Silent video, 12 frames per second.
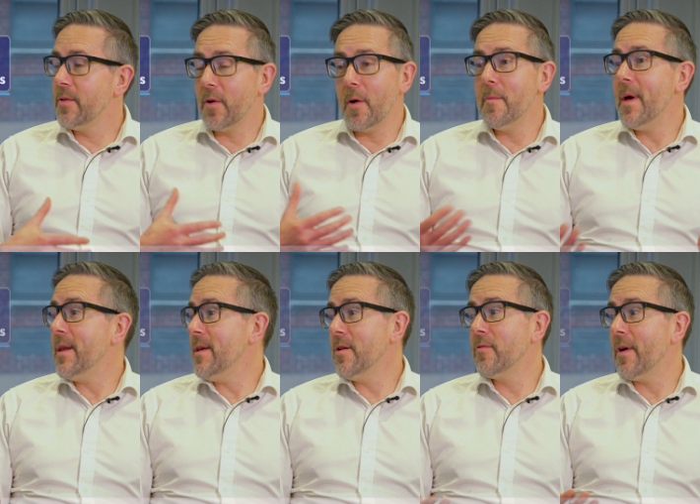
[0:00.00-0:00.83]
there are
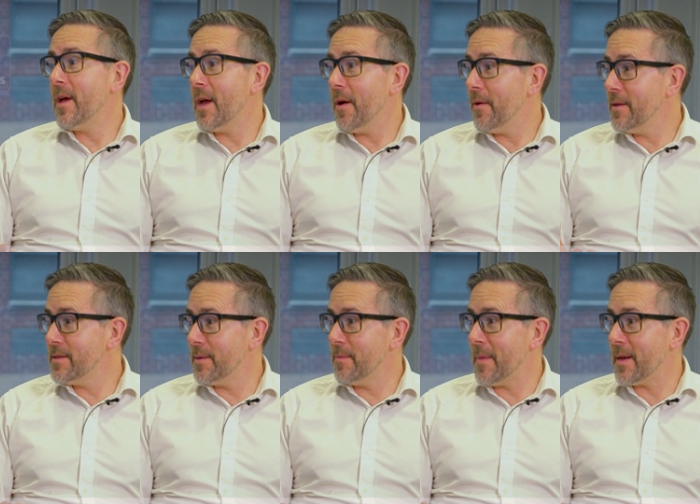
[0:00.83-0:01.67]
many gray
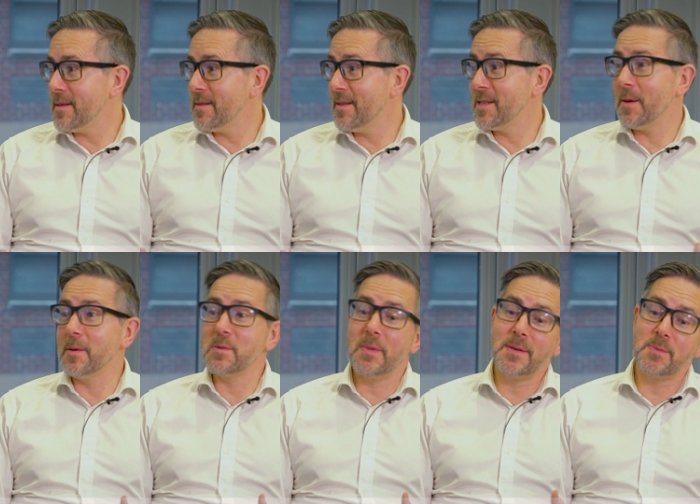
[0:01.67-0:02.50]
areas in medicine,
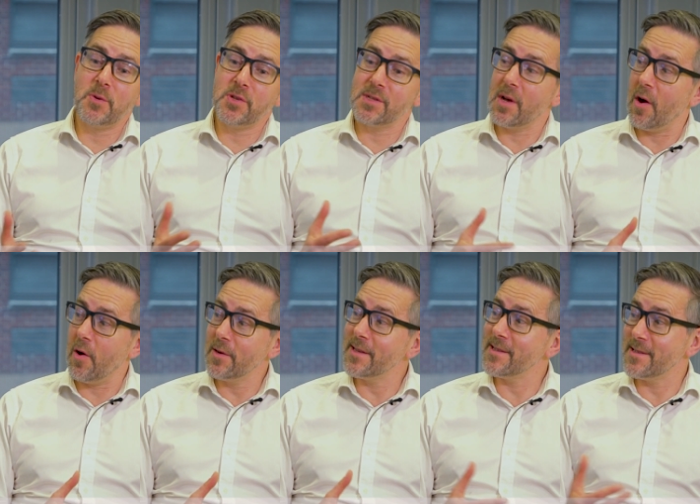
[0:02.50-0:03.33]
sometimes much as
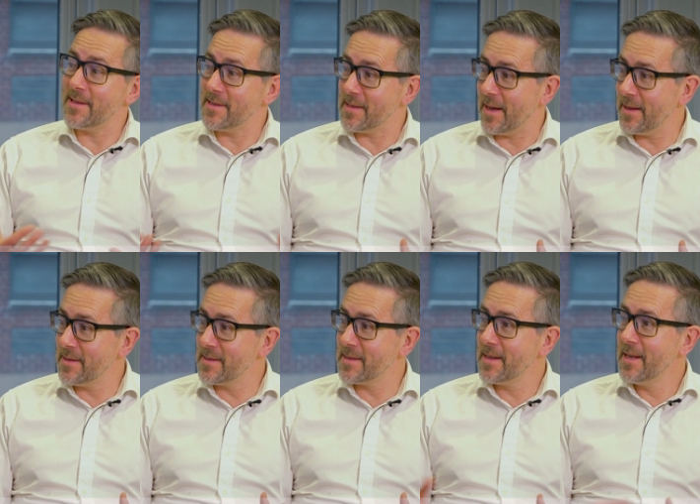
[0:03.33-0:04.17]
art as it is
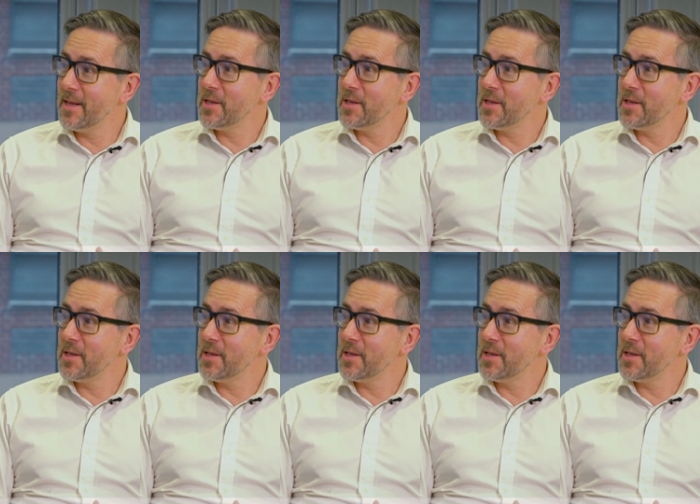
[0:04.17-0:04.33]
science.